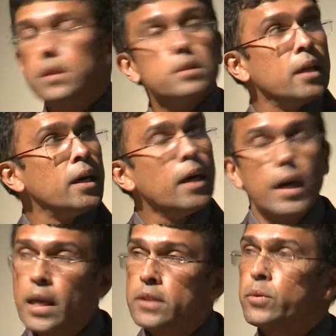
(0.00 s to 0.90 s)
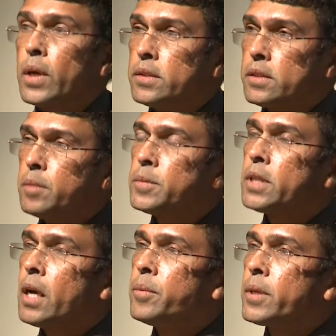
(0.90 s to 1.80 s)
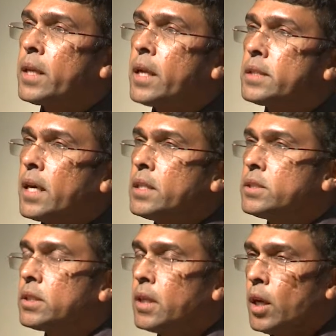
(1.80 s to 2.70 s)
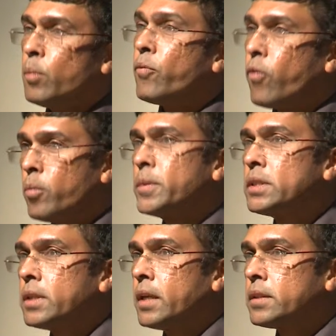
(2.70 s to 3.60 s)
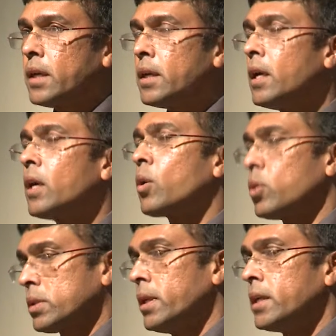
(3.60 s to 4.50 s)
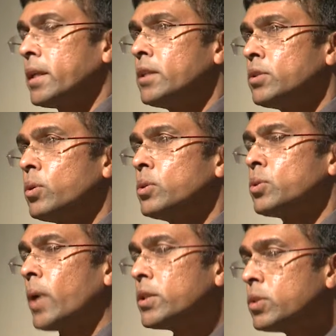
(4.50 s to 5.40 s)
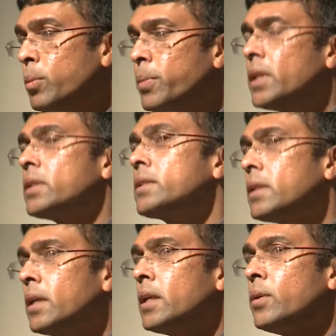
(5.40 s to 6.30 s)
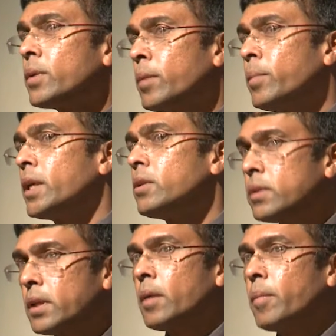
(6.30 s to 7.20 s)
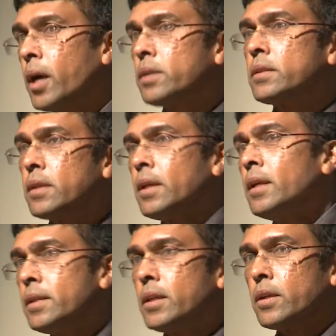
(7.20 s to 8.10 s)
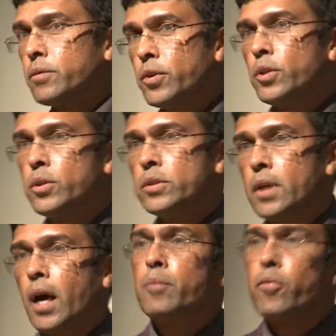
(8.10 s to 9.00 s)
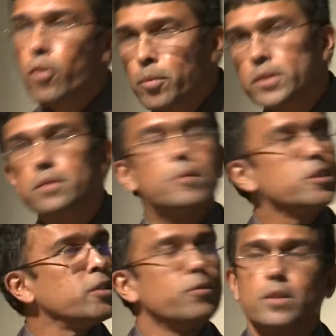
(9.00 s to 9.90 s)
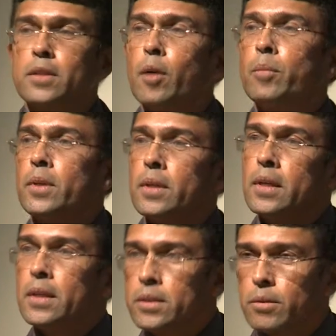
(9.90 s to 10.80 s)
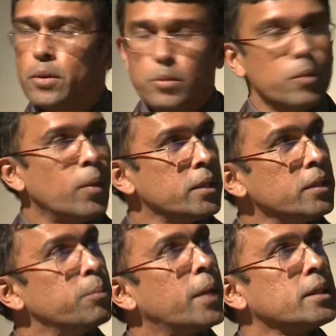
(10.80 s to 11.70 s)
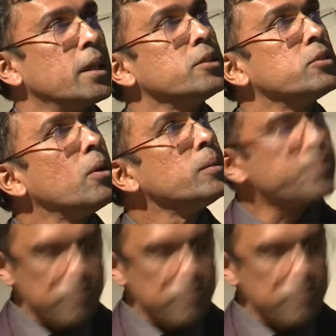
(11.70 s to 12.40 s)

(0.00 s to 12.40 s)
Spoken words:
and at the same time, you can attach performance data, cost data, and so on. So as you build, you can begin to think about, if you use a high-performance machine, for example, what the impact and so on.